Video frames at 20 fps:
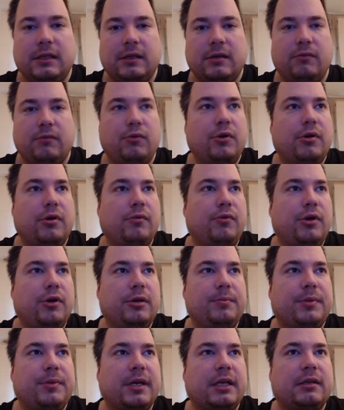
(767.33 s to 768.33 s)

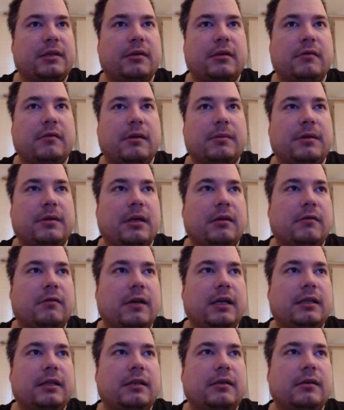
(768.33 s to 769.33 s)
WordPress on the website,
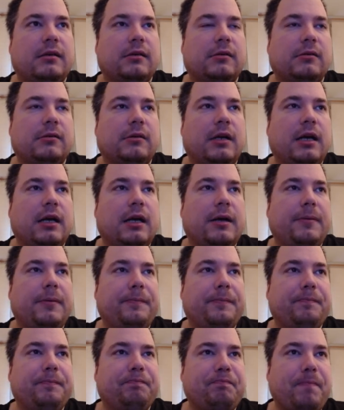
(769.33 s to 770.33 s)
right? So
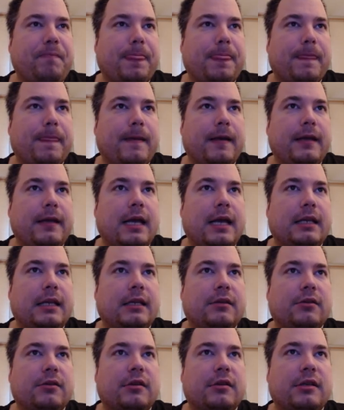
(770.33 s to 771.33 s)
yeah,
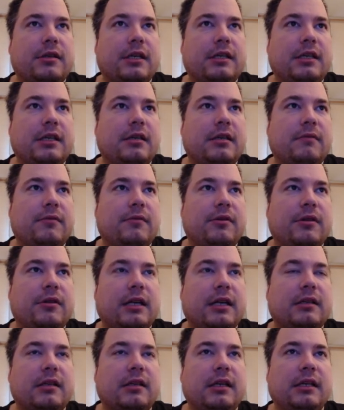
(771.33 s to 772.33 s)
this also $67.
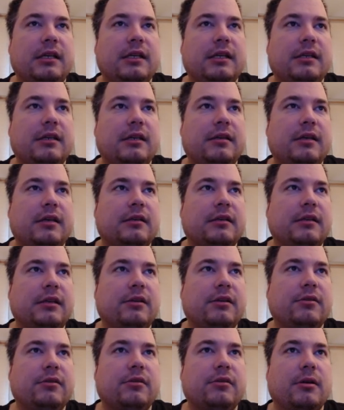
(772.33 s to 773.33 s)
Actually, this is actually a
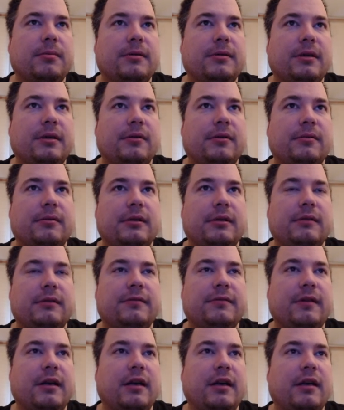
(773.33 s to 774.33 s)
cool upsell.
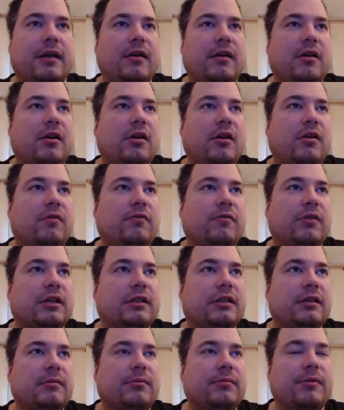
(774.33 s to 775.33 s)
If for
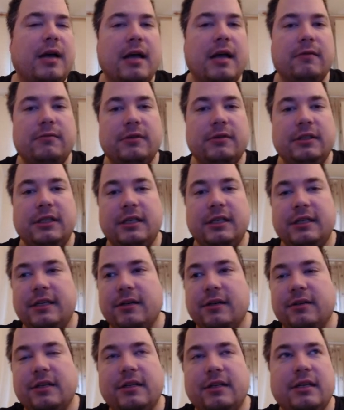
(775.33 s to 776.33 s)
example I would
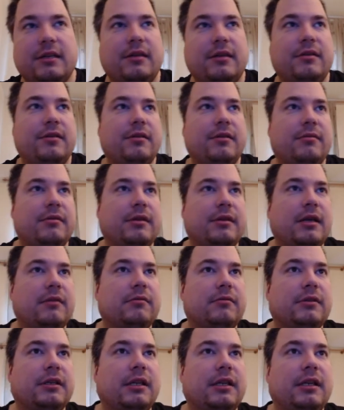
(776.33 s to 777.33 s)
sell this as a service, I
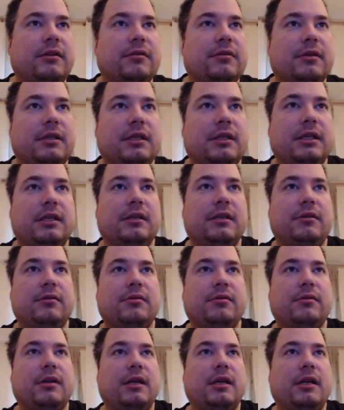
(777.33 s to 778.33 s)
would really consider
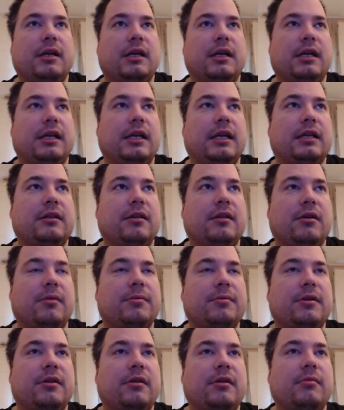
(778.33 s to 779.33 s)
to get
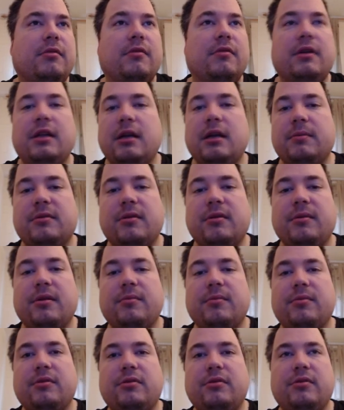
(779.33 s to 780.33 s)
option number one, option
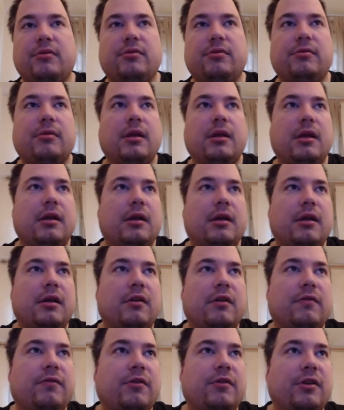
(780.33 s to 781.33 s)
number two
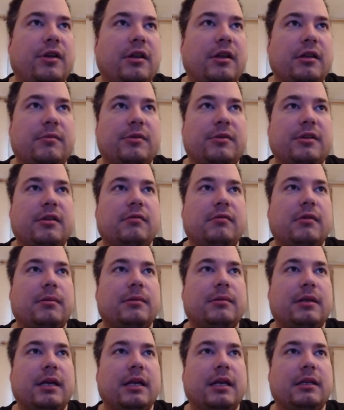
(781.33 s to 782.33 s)
for the unlimited
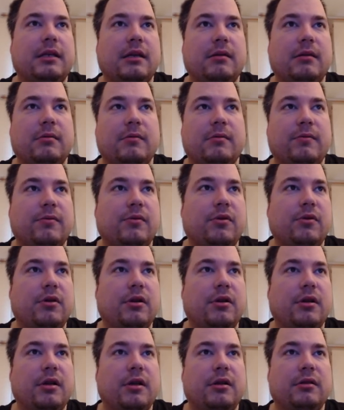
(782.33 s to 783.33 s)
websites, and
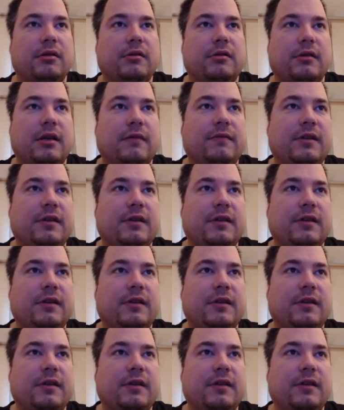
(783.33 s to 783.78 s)
for to have